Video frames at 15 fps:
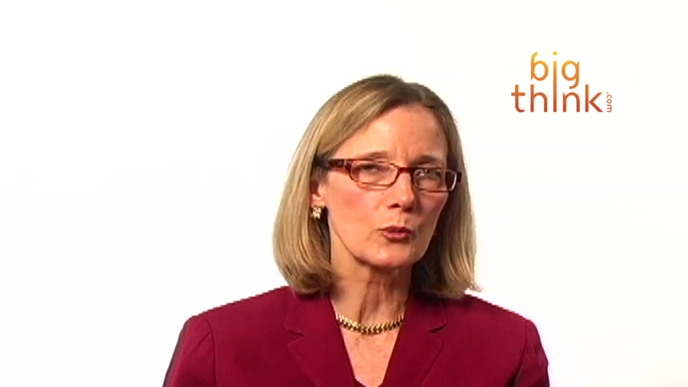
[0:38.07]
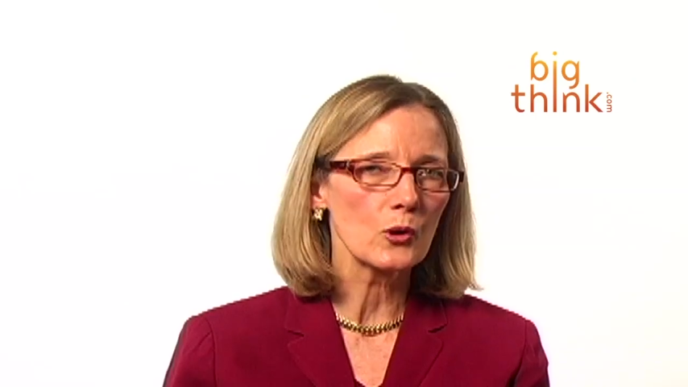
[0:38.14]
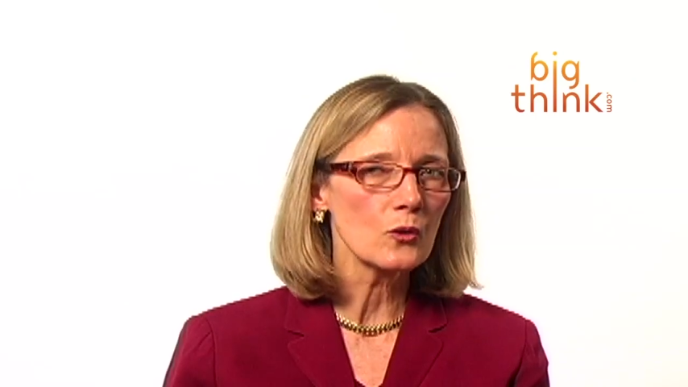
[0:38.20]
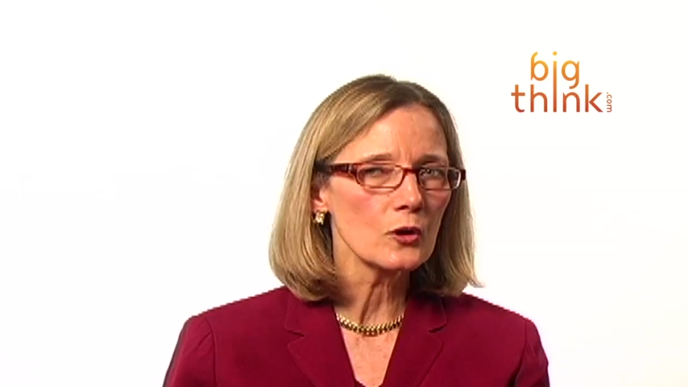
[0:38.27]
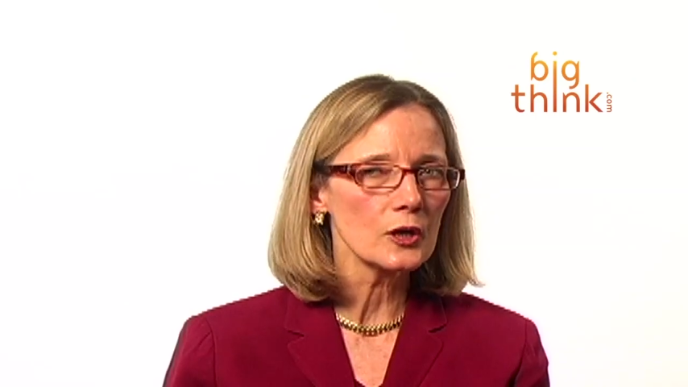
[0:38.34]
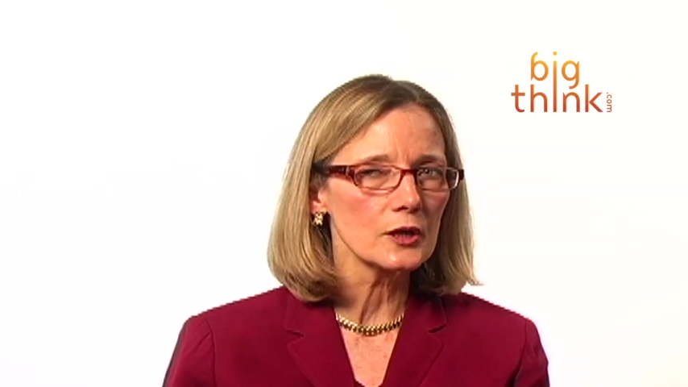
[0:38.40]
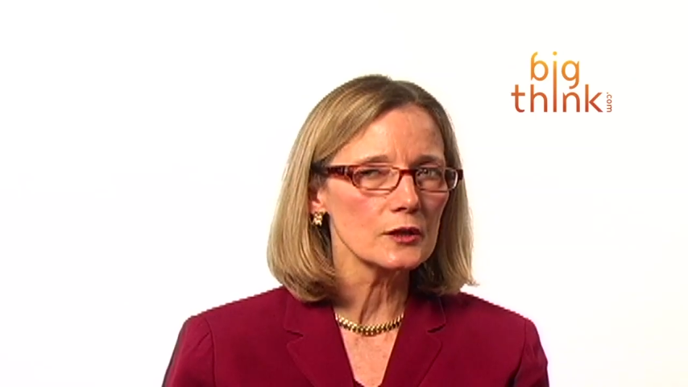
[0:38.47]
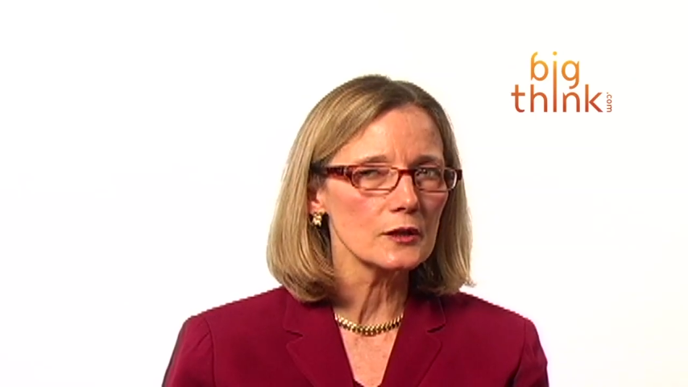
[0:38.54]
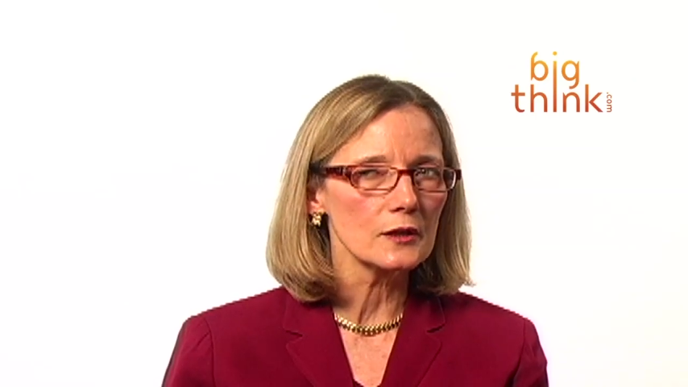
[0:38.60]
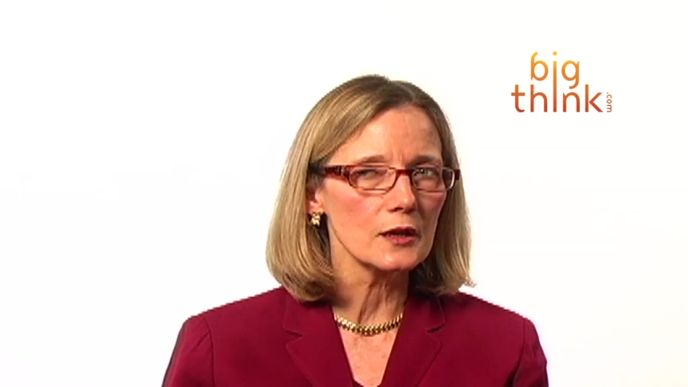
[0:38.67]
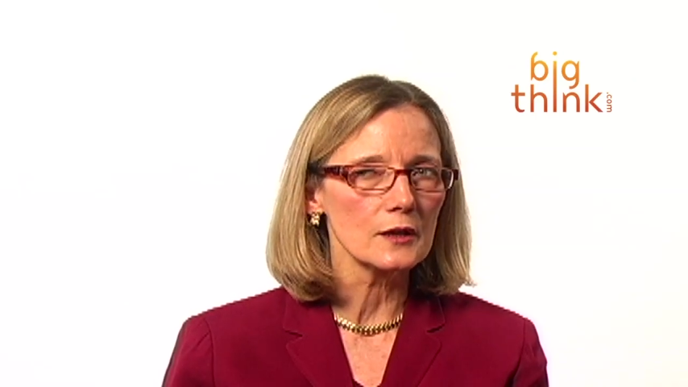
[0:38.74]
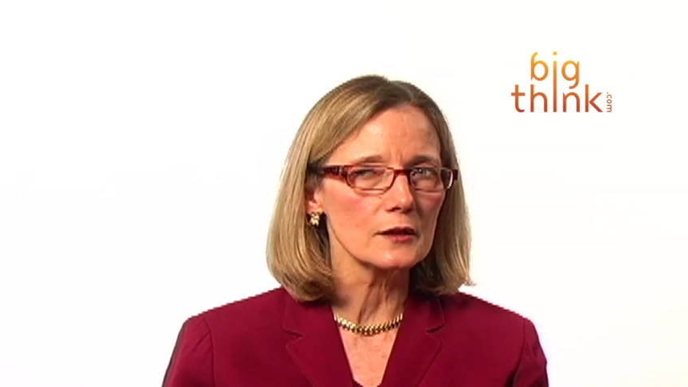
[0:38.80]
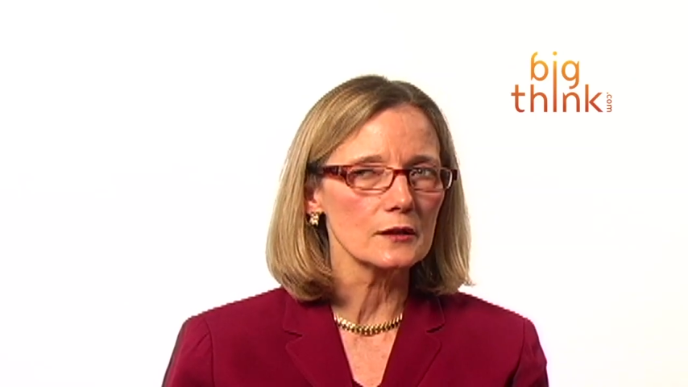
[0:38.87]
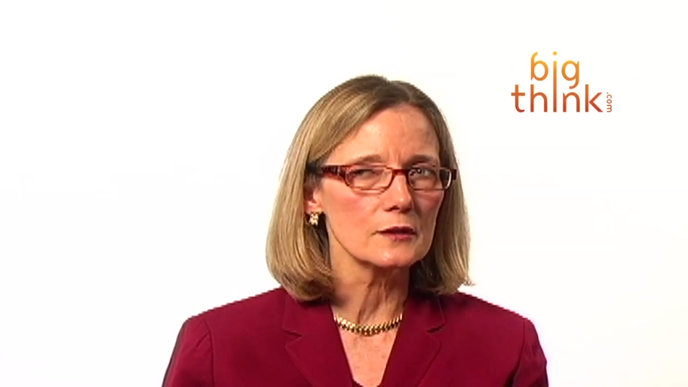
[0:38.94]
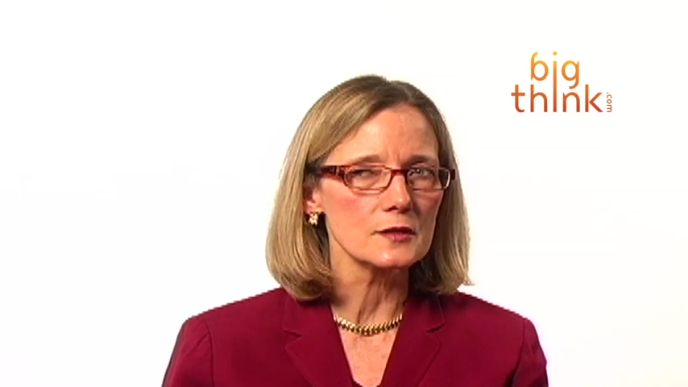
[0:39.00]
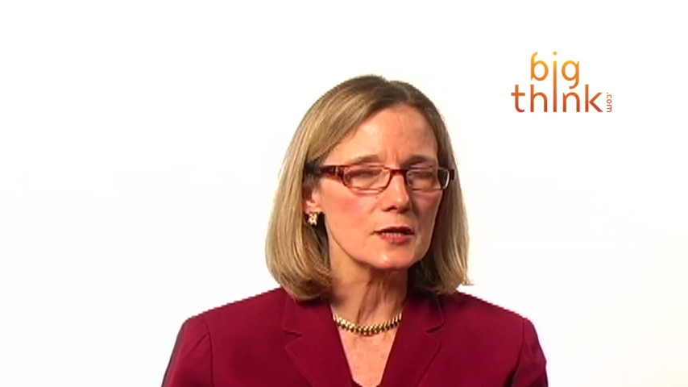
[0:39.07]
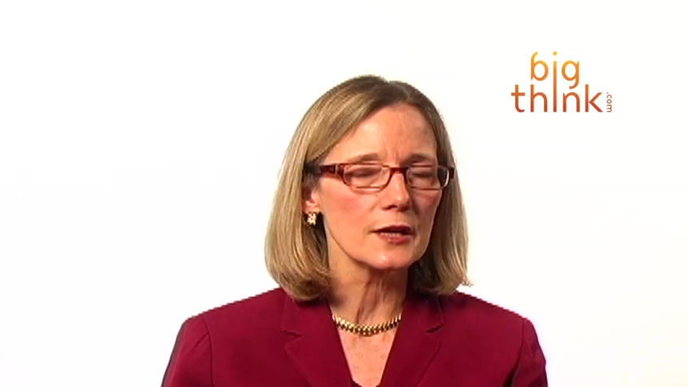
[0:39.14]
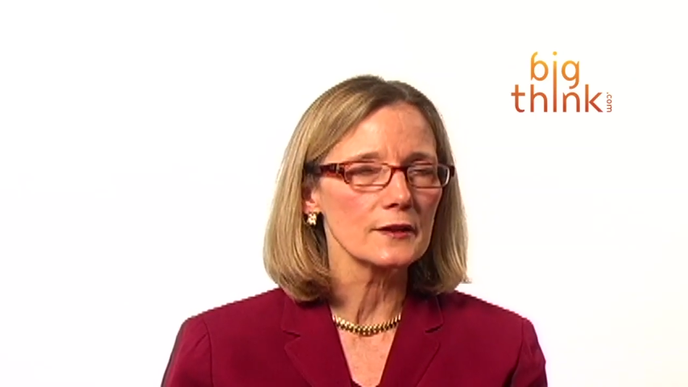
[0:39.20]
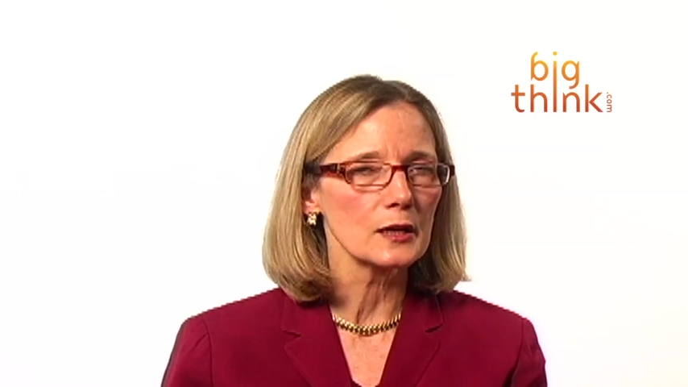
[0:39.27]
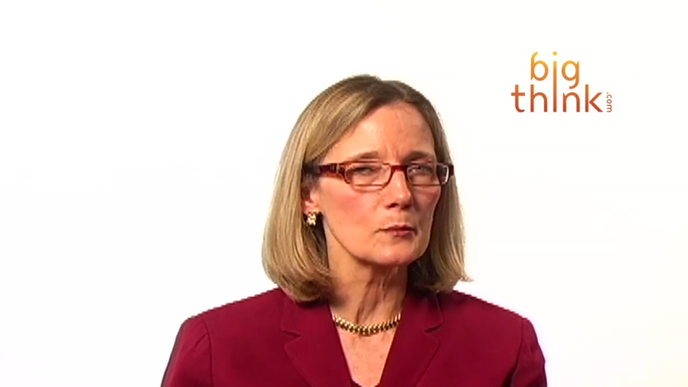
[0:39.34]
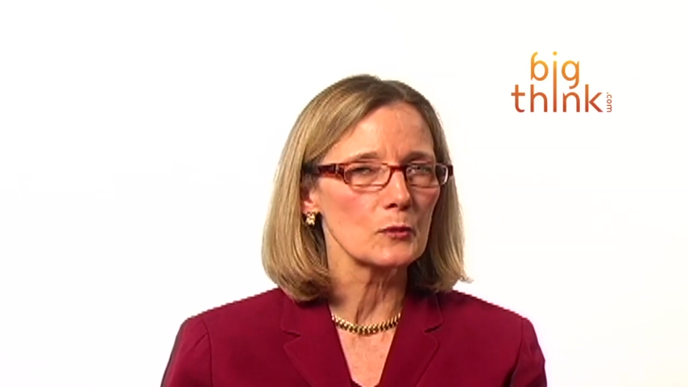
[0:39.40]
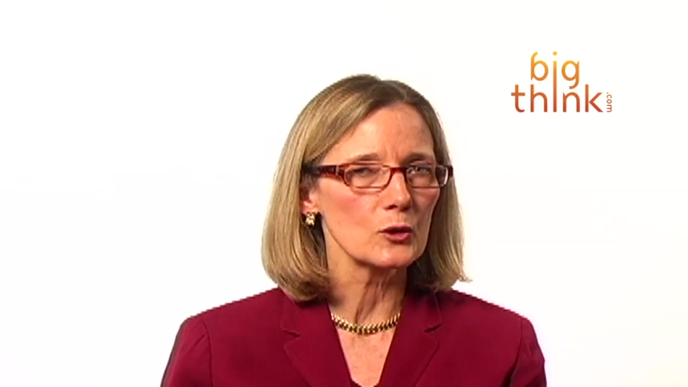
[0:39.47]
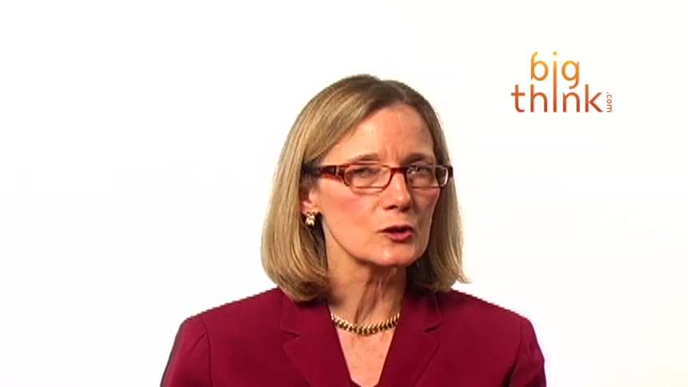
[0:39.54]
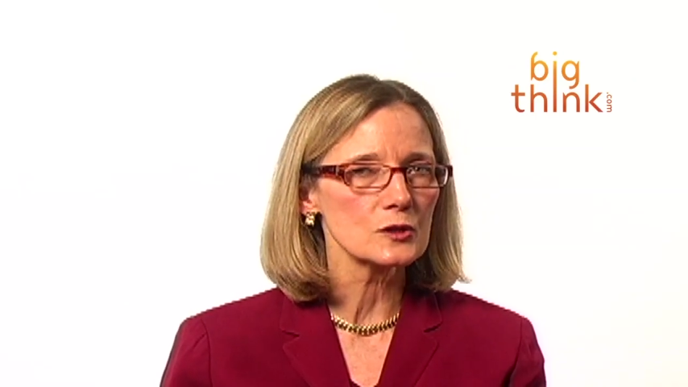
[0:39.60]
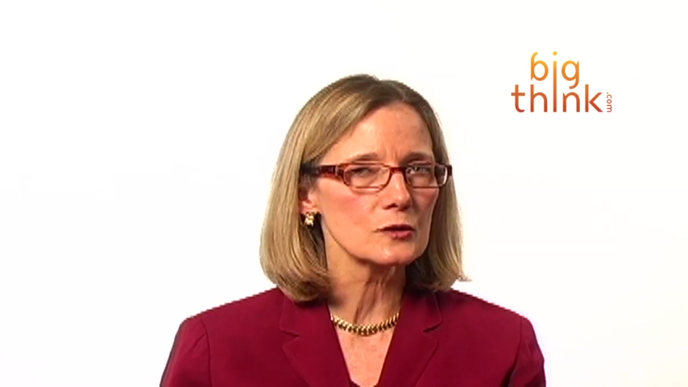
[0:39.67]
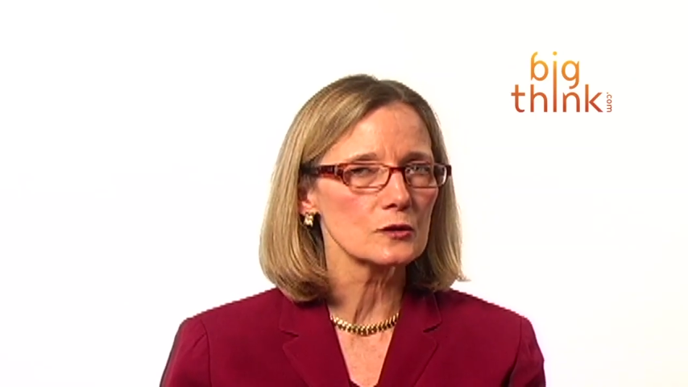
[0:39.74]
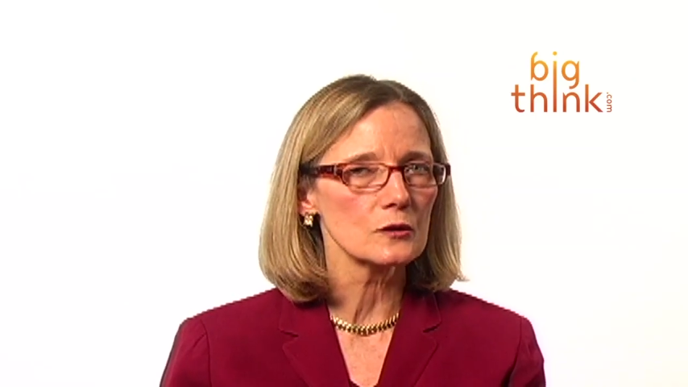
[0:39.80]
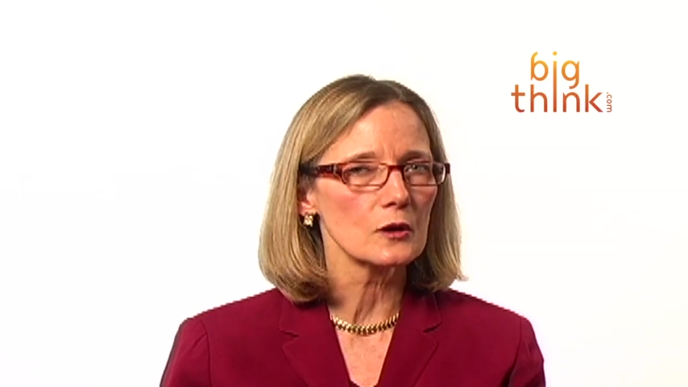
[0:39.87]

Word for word: point that is, I think, most